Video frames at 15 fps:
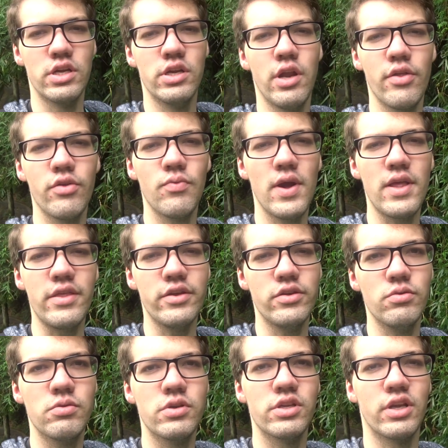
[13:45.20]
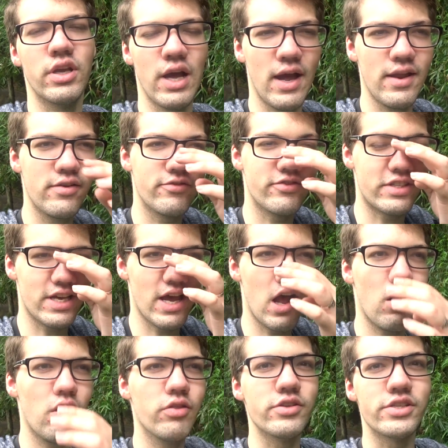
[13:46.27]
Another way that you can kind of
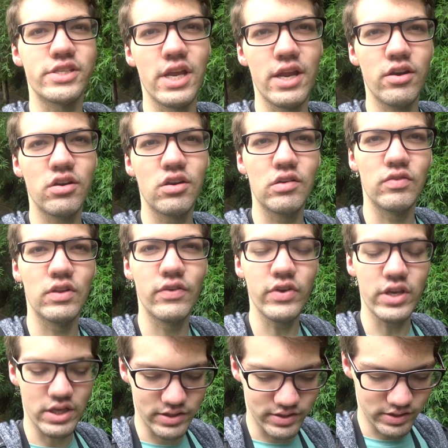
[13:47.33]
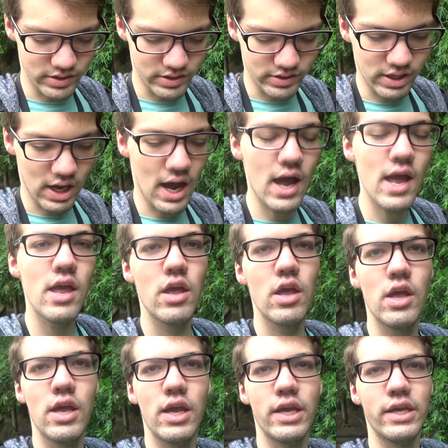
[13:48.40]
tell the standard of living isn't as high
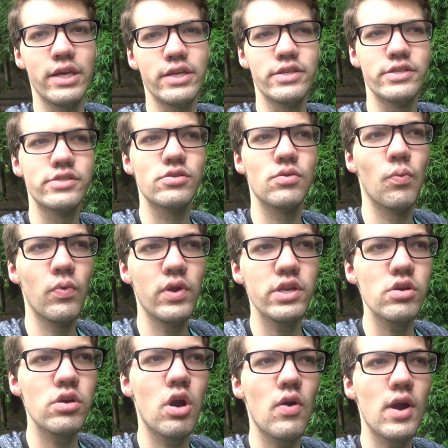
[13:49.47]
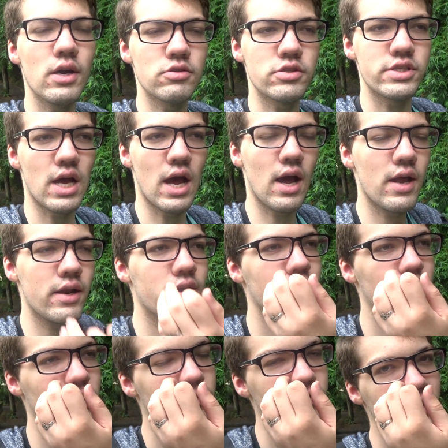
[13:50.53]
is when you go outside,
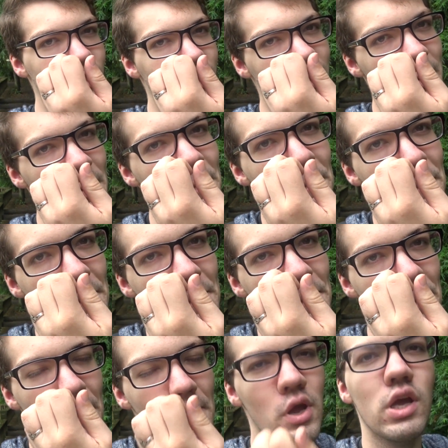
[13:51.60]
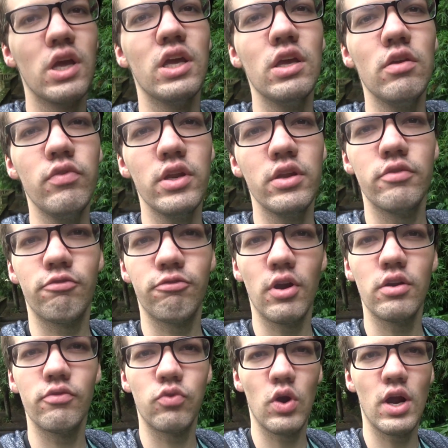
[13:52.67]
even in
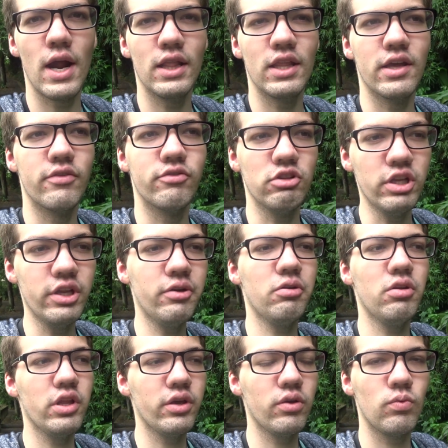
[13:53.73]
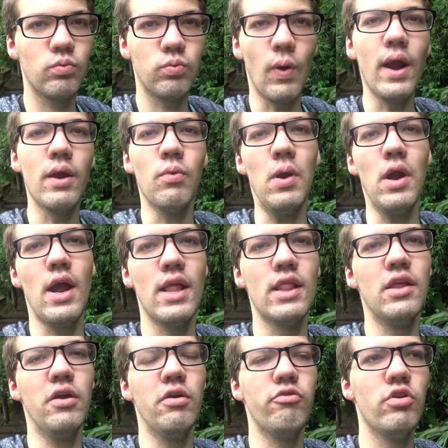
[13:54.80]
front of where I live, literally right where I
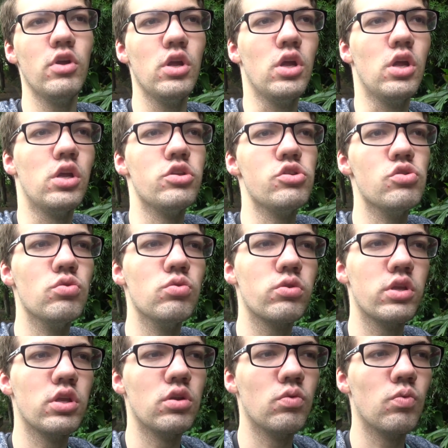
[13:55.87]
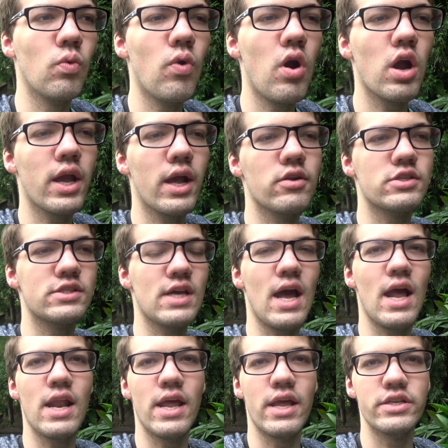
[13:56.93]
live, you can walk
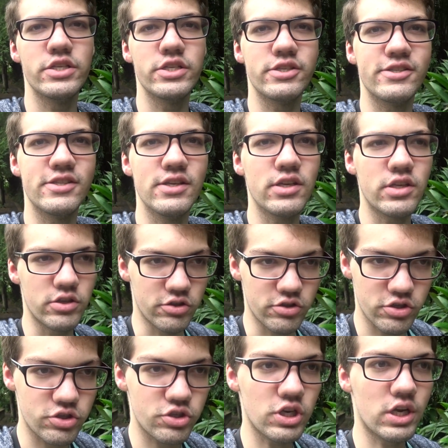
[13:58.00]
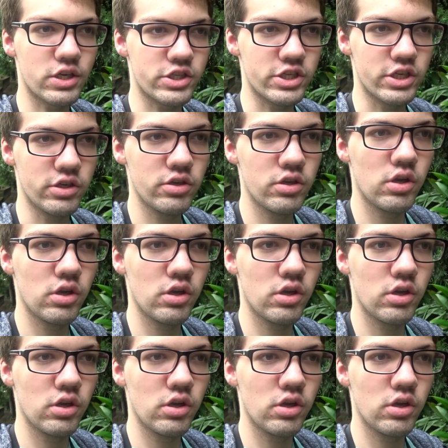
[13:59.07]
outside and just see construction.